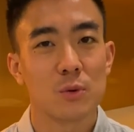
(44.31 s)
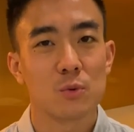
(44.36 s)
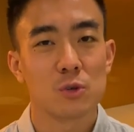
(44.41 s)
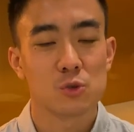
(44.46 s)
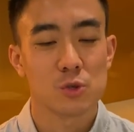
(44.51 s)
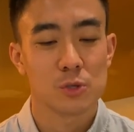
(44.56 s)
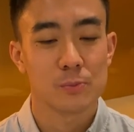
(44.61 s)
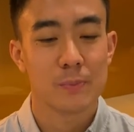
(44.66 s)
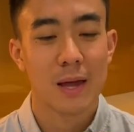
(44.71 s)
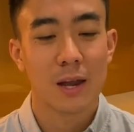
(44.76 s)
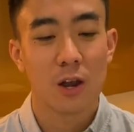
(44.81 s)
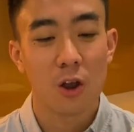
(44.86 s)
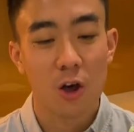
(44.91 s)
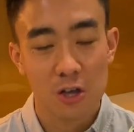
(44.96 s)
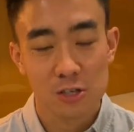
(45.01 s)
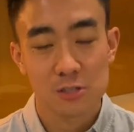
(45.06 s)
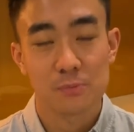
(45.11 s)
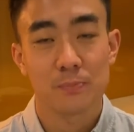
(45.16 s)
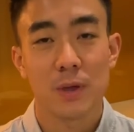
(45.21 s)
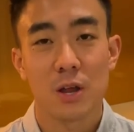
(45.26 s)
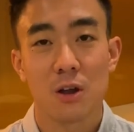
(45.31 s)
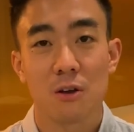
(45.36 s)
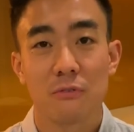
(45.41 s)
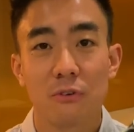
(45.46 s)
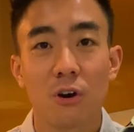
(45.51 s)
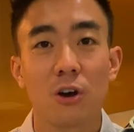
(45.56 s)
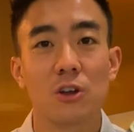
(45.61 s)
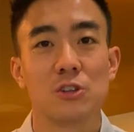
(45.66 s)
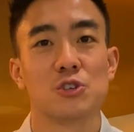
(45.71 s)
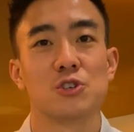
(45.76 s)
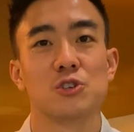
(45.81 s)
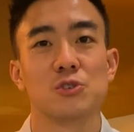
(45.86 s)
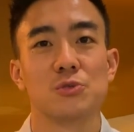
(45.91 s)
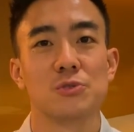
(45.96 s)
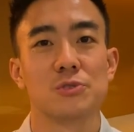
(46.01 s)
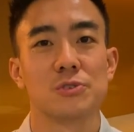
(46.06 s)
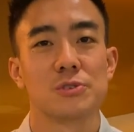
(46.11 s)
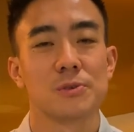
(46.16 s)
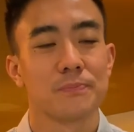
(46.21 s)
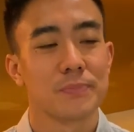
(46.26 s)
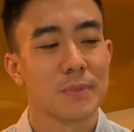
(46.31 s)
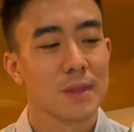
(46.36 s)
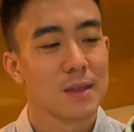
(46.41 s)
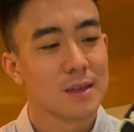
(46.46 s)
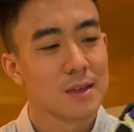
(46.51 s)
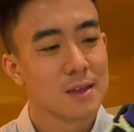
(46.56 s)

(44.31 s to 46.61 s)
which was my last pair of On shoes.